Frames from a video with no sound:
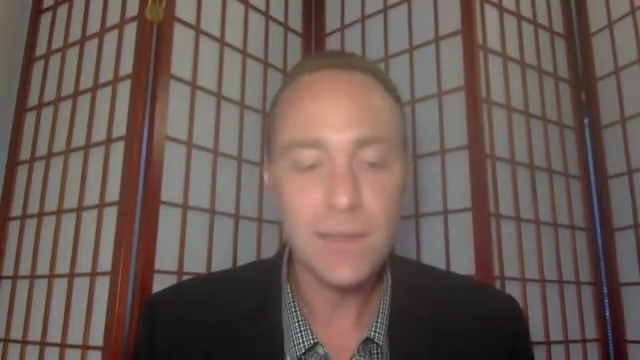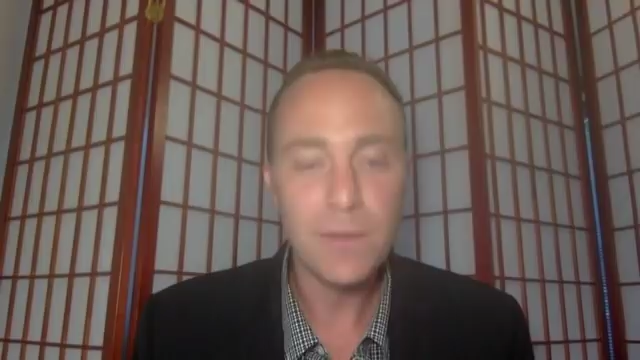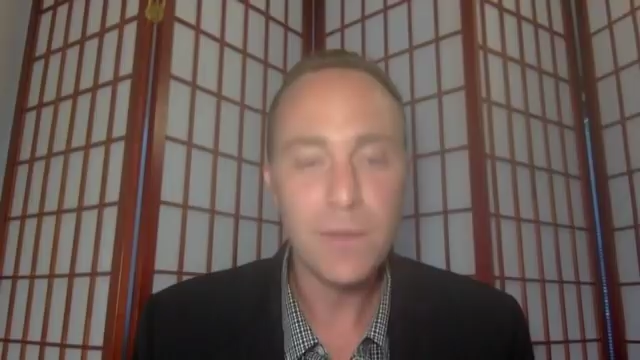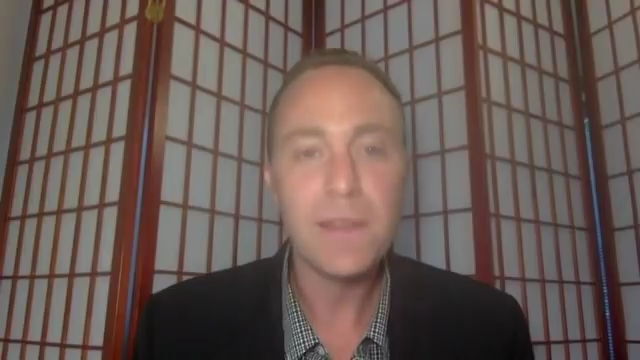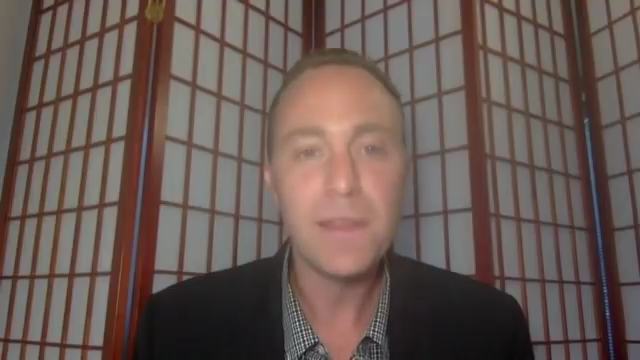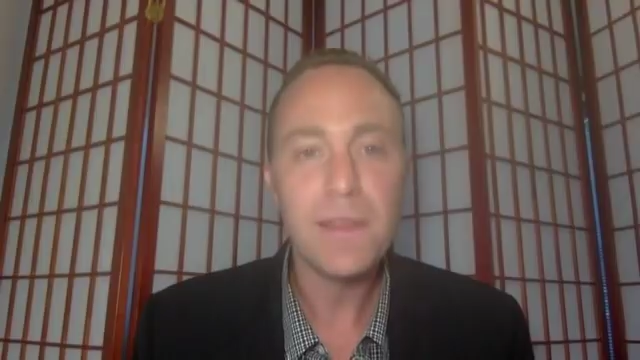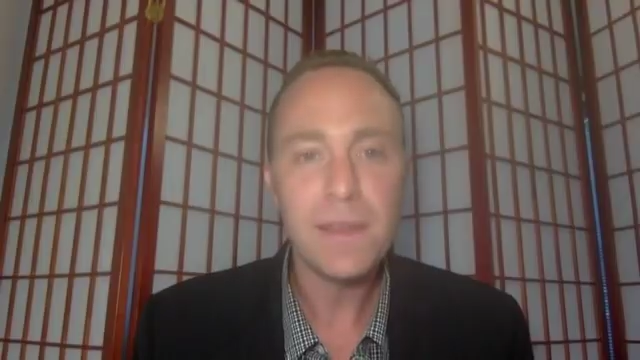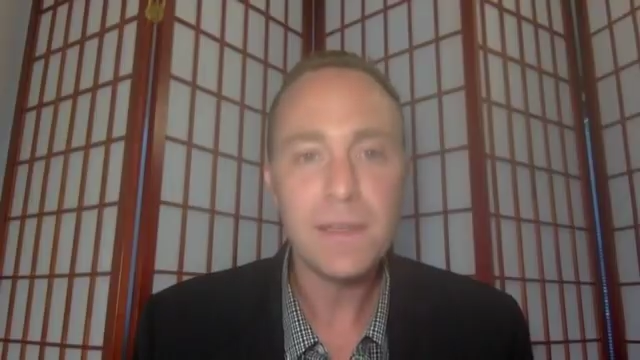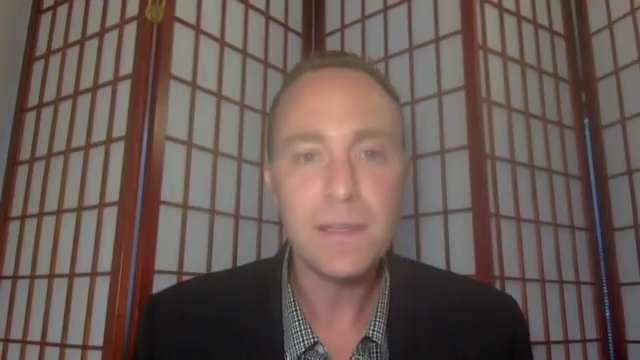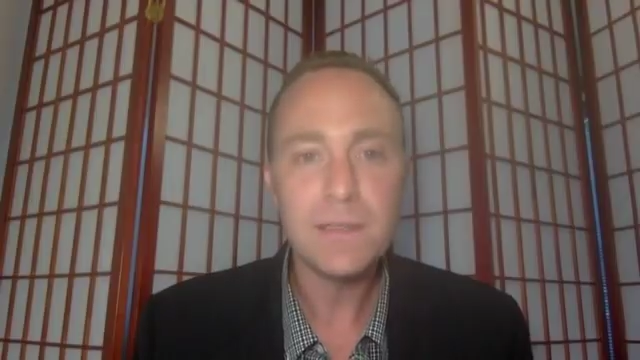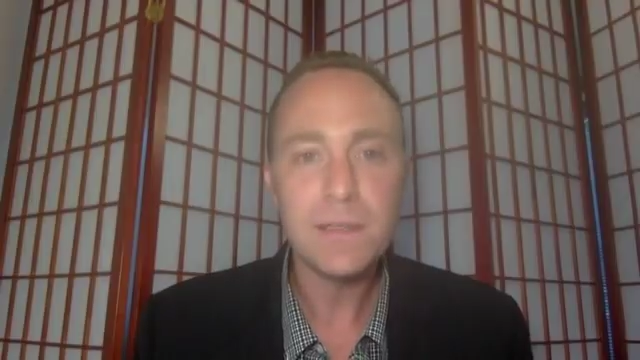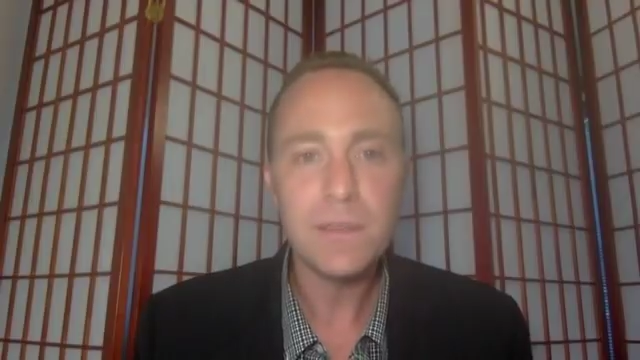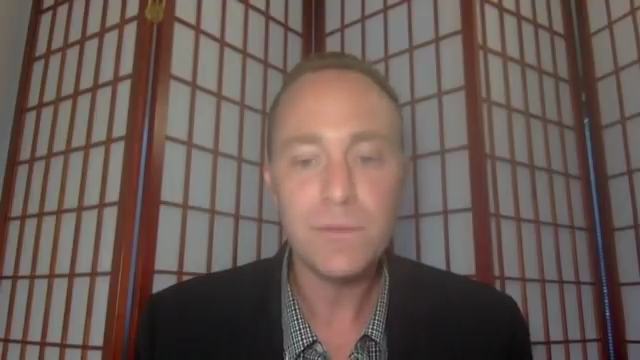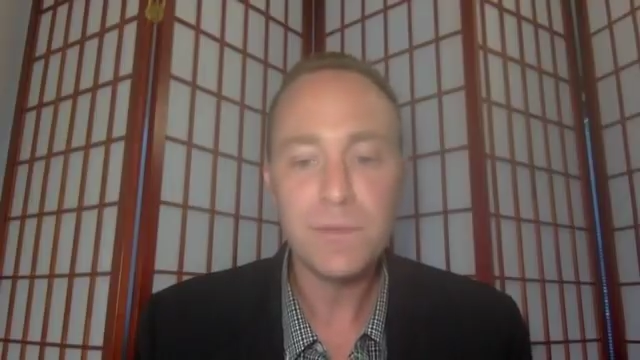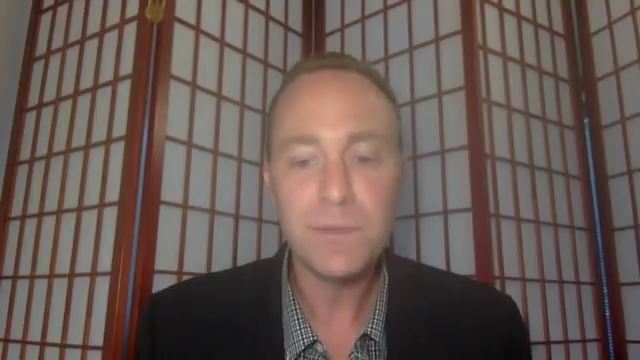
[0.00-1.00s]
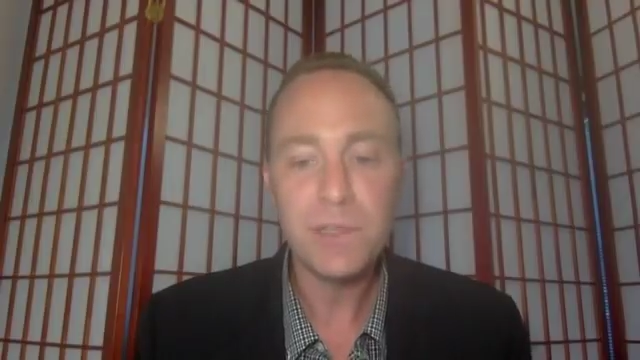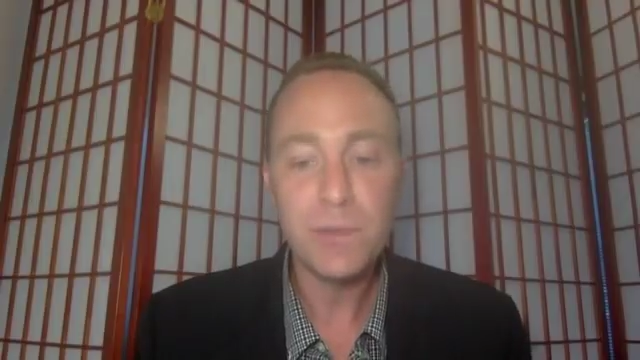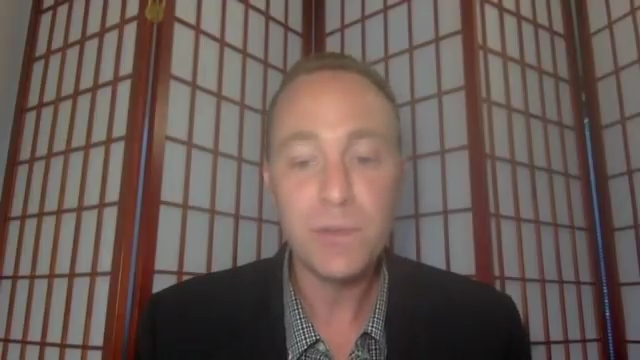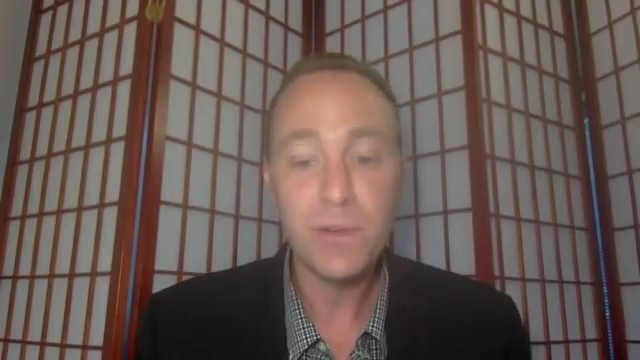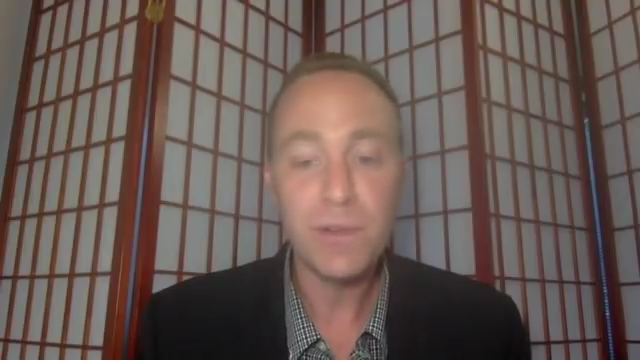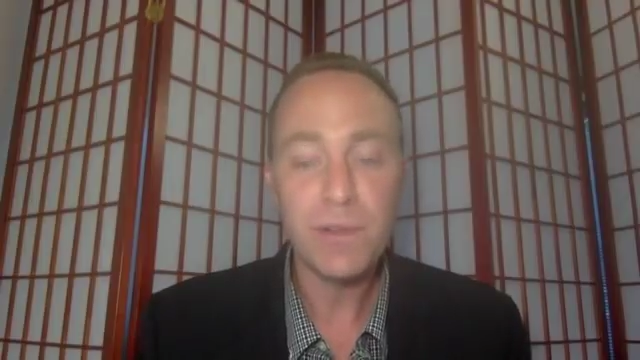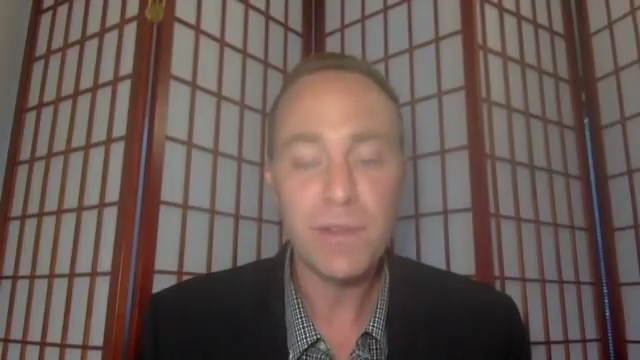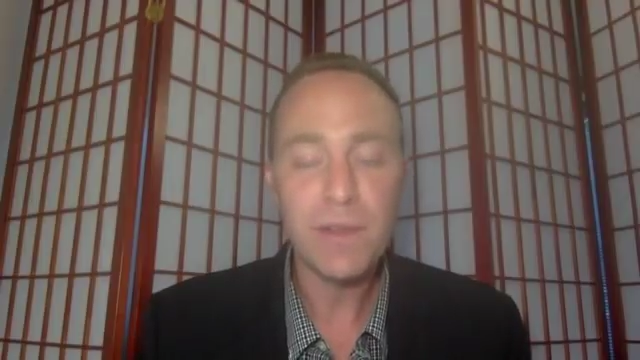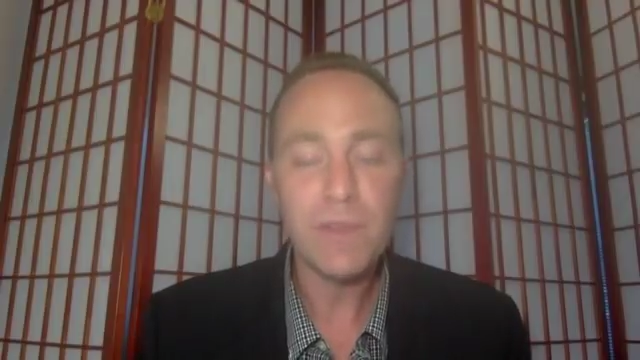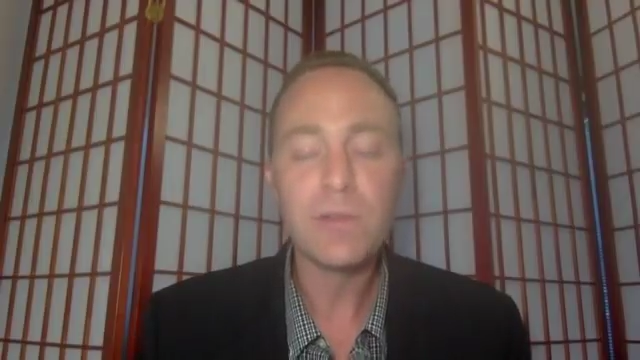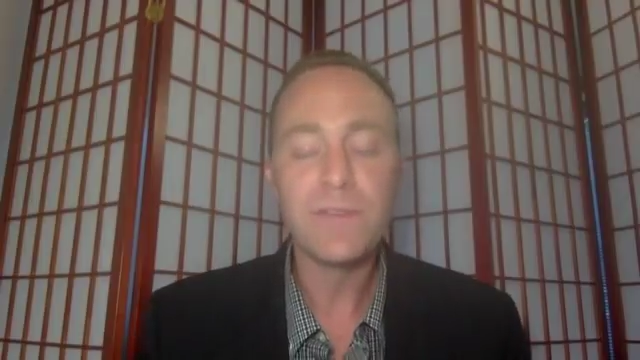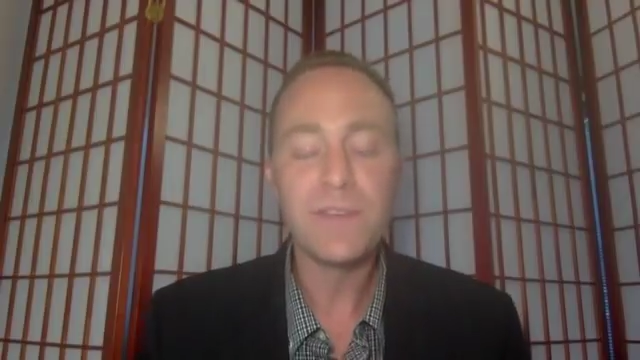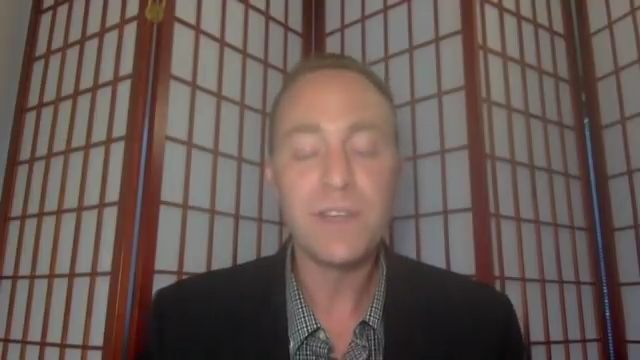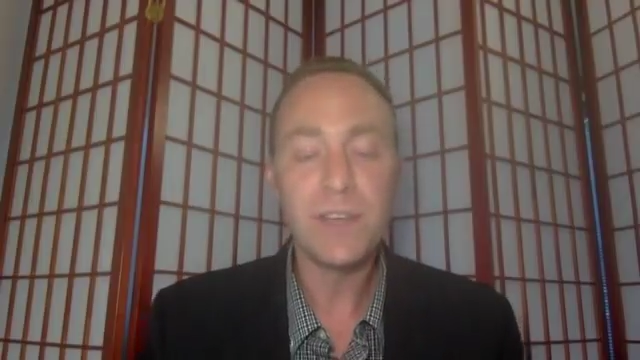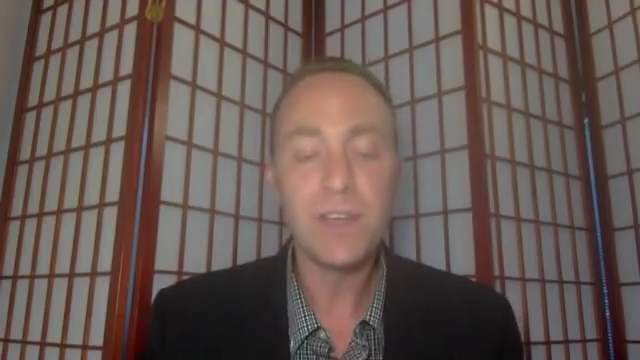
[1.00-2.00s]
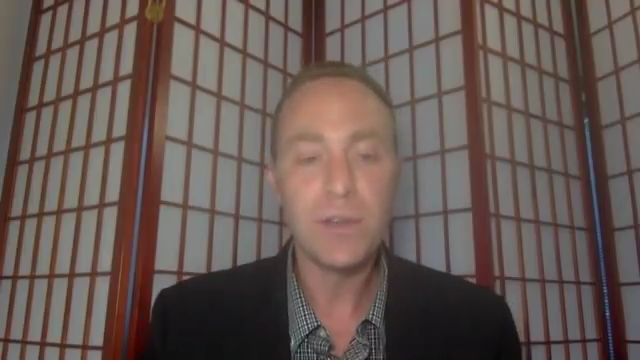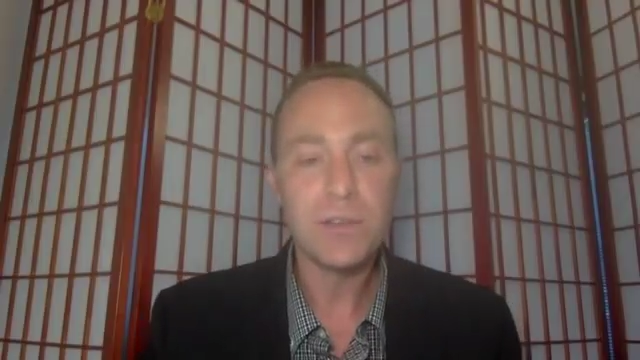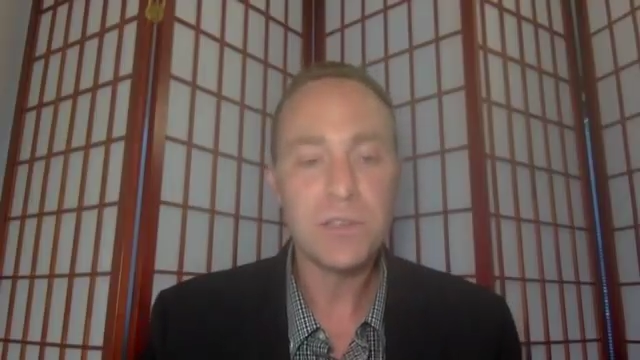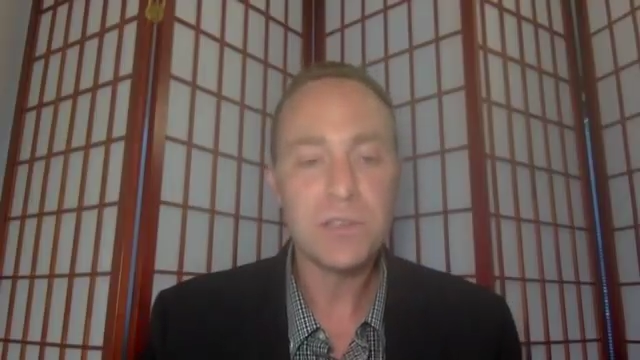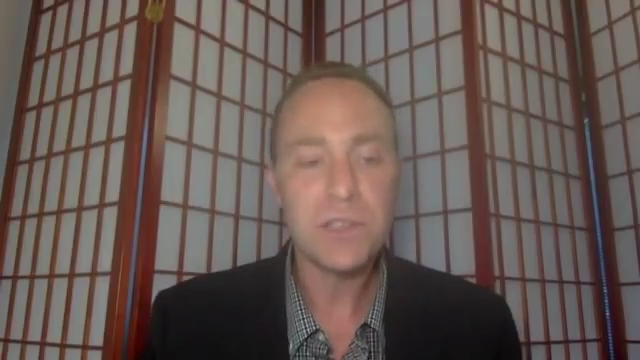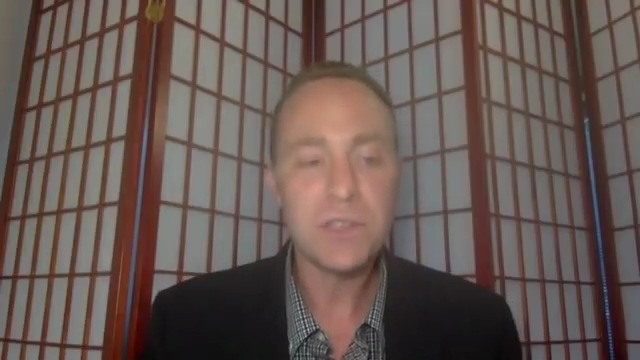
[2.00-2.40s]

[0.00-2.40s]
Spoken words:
one of the things that we've been doing with other videos